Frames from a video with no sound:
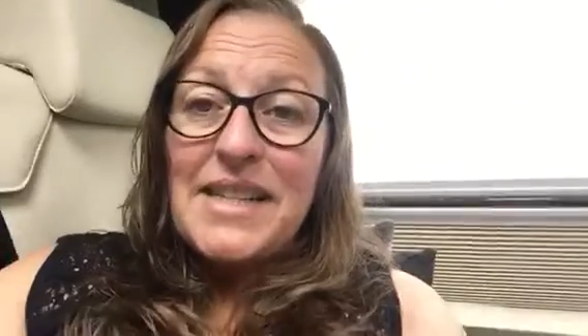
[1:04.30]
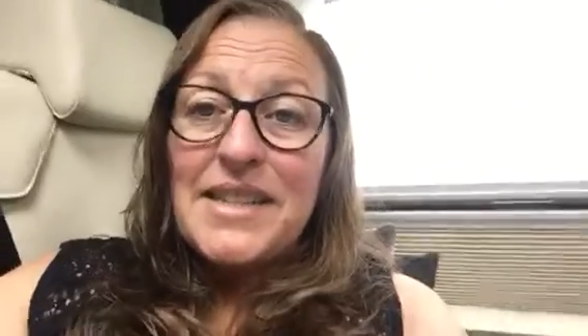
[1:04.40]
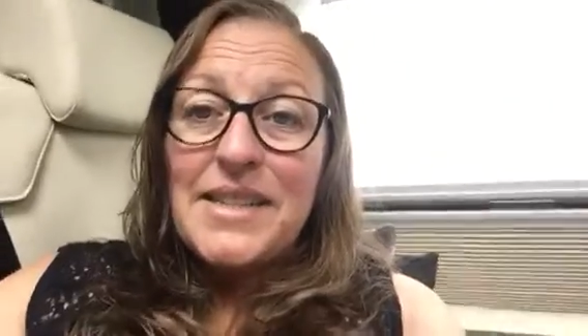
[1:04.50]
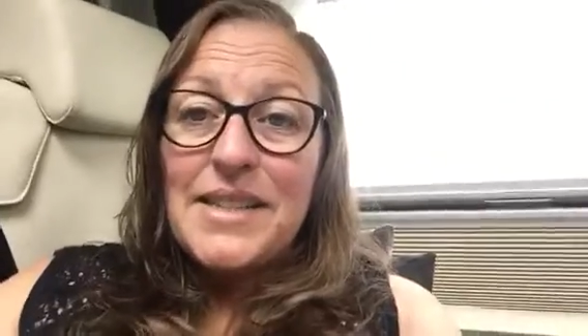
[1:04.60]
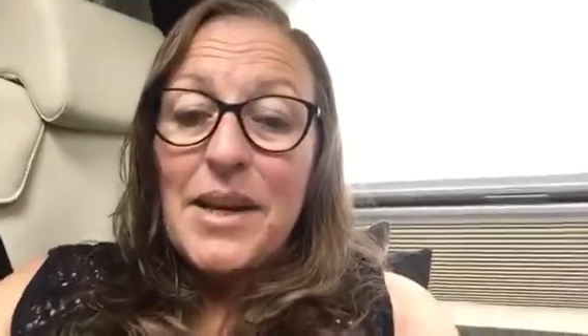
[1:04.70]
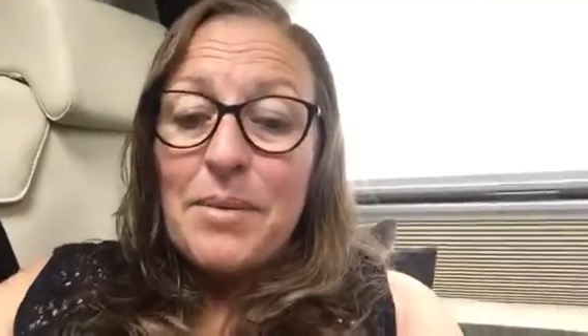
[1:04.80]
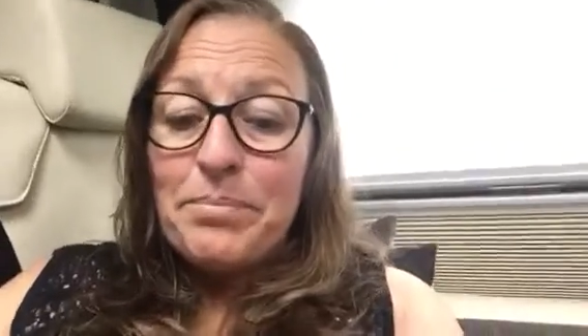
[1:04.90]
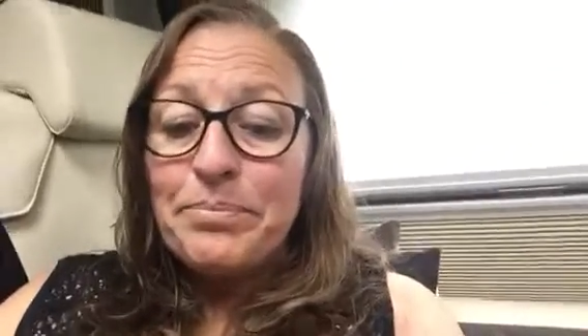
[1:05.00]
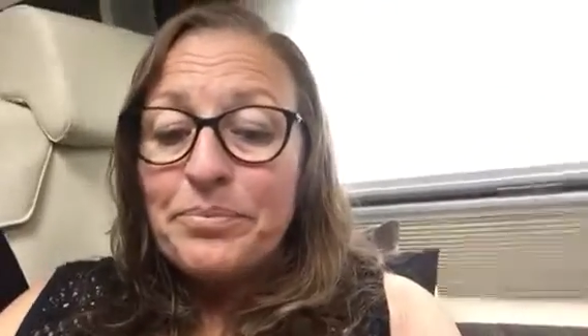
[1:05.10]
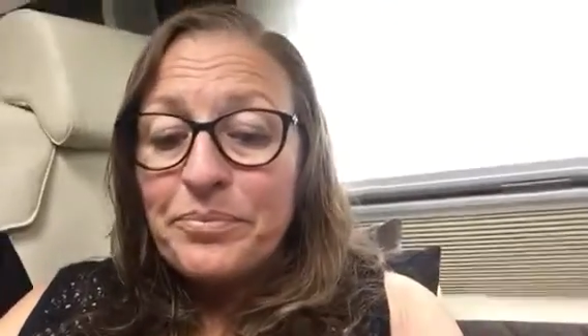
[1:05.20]
into
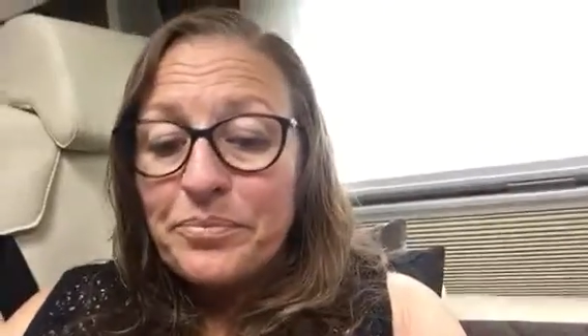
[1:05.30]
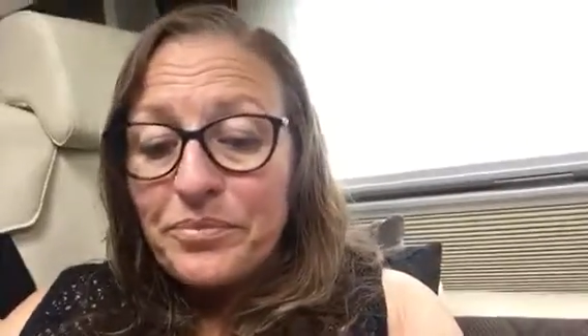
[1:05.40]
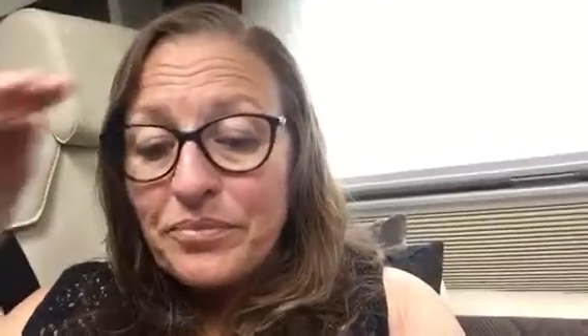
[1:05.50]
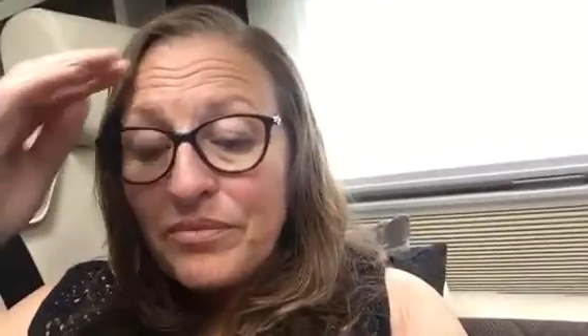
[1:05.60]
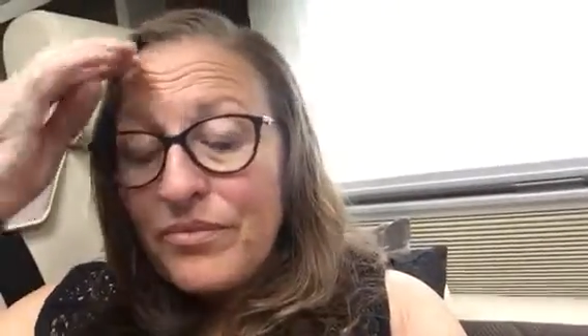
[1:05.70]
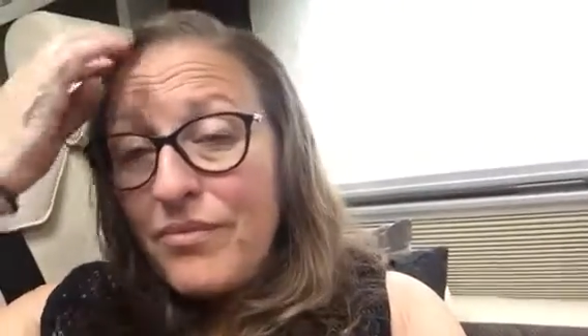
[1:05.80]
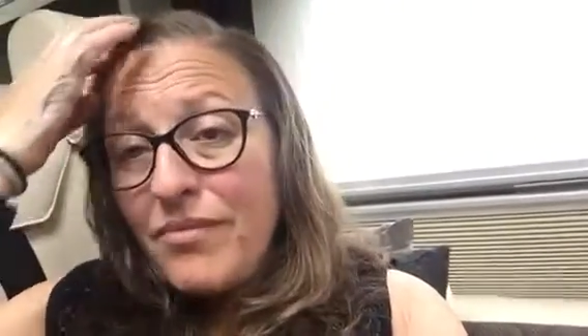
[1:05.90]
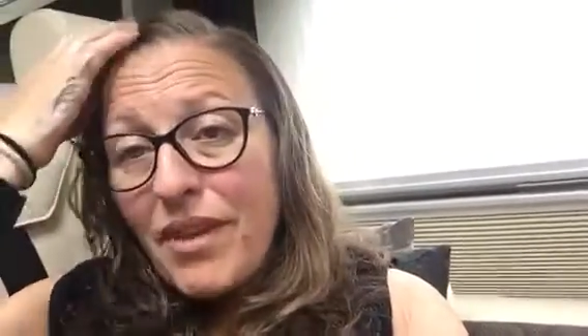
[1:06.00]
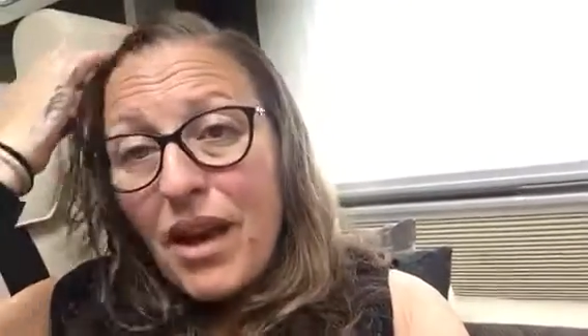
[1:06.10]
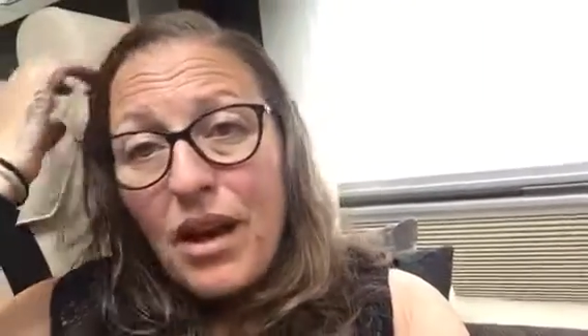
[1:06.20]
some
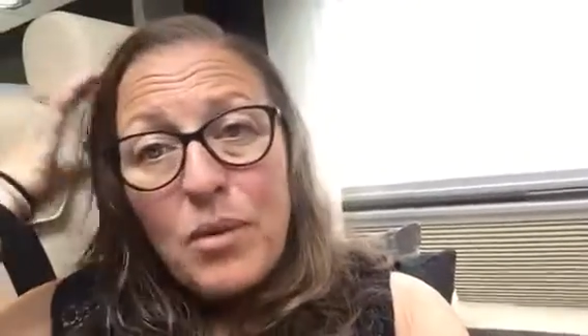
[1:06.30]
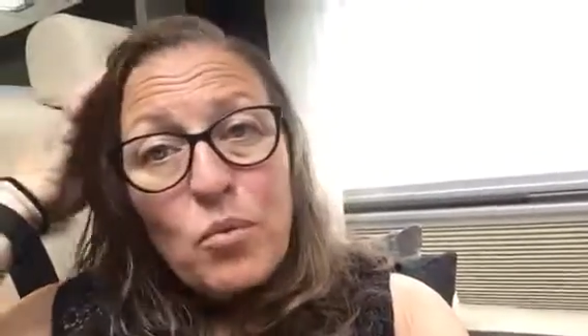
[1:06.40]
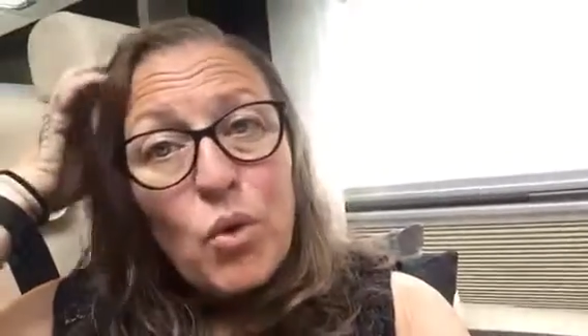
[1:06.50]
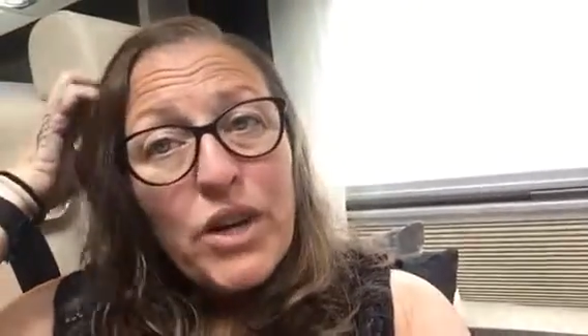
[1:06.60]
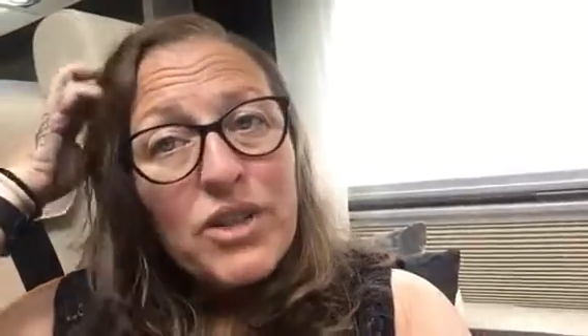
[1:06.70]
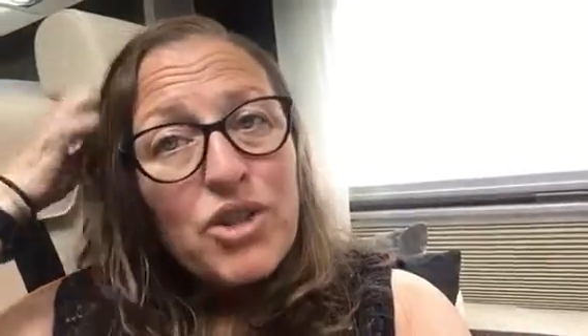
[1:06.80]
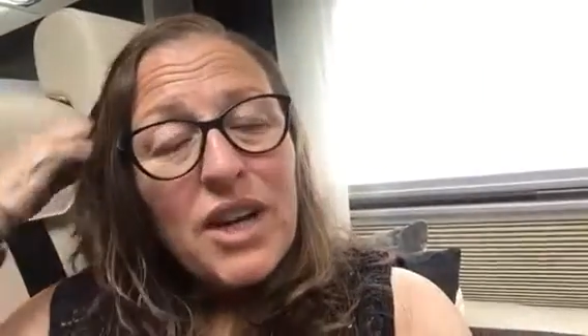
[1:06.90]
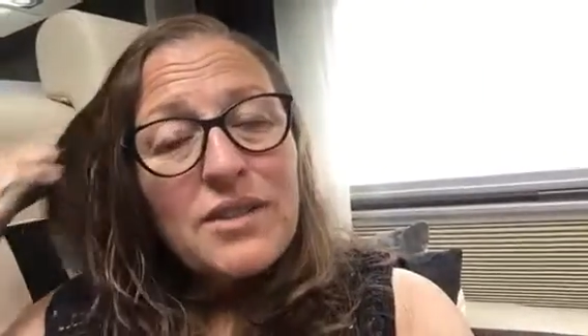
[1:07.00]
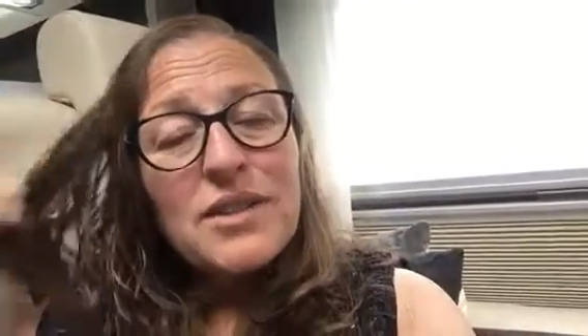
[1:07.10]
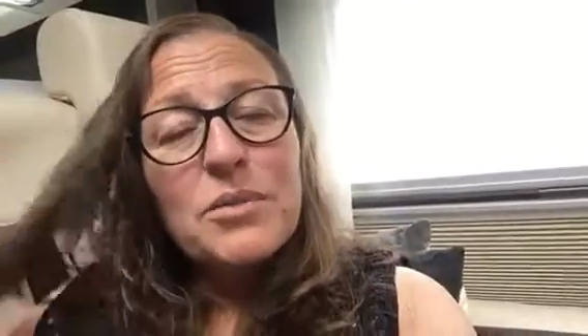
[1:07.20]
walking
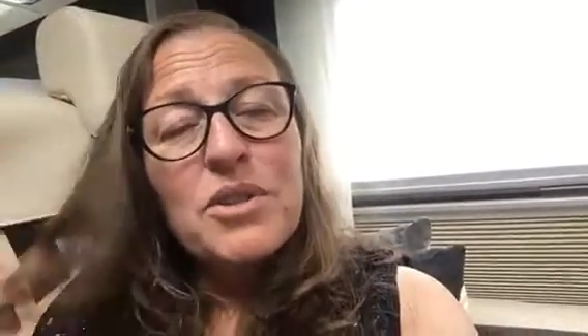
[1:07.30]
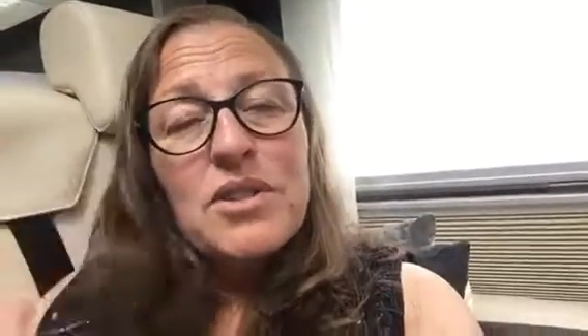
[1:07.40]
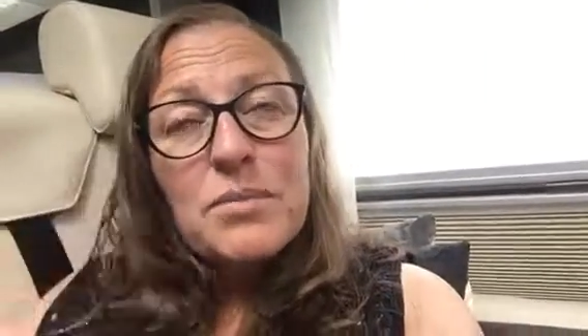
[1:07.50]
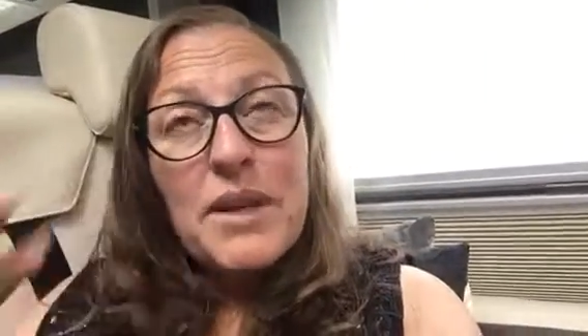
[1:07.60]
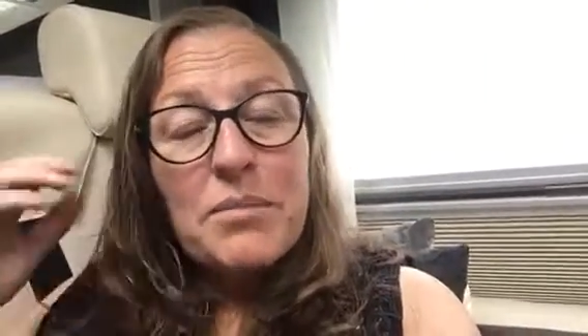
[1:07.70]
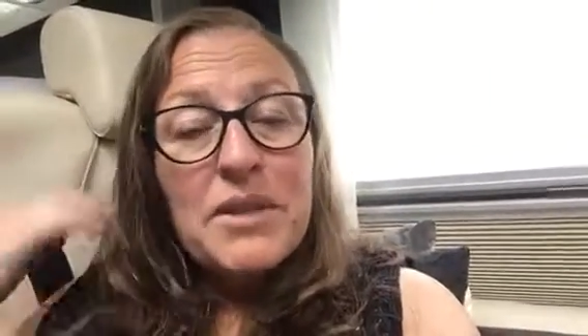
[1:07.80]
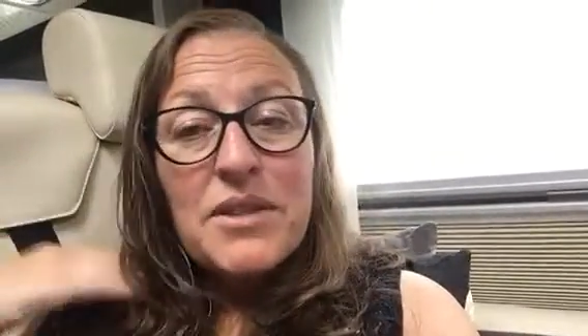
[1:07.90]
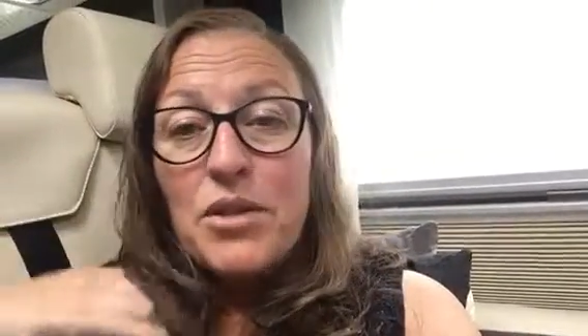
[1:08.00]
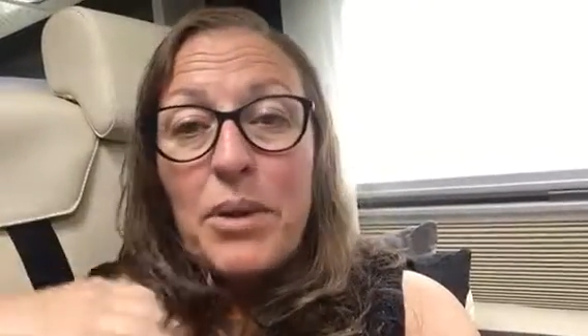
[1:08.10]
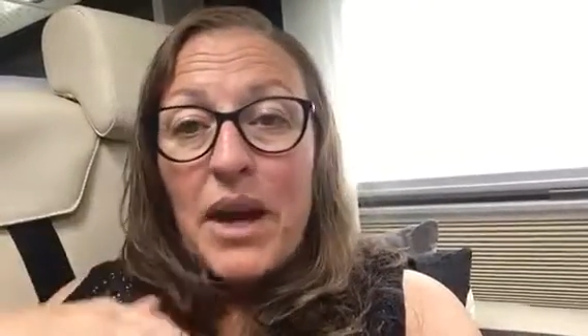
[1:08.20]
trousers, which has made me
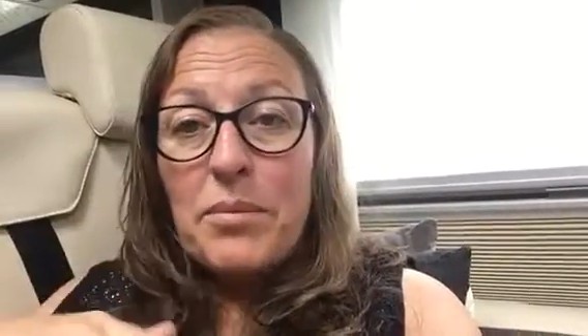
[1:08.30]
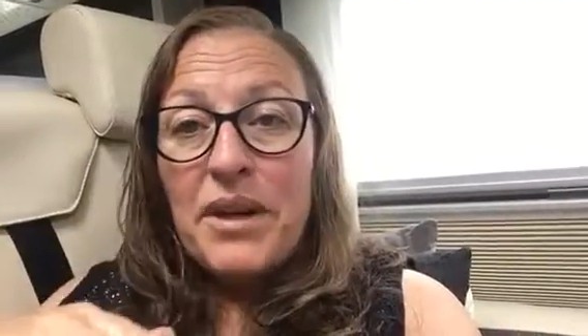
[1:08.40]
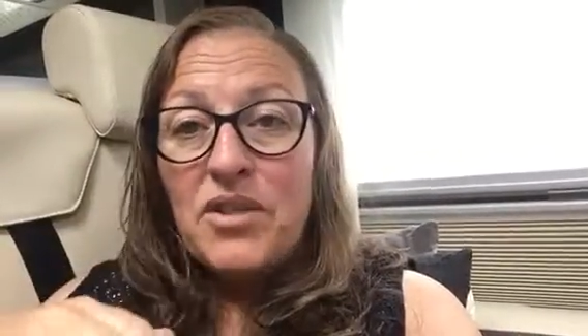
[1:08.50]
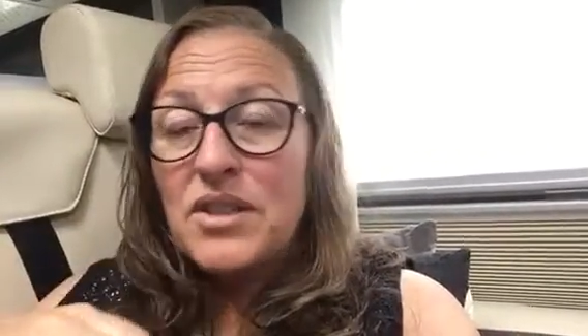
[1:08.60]
super happy.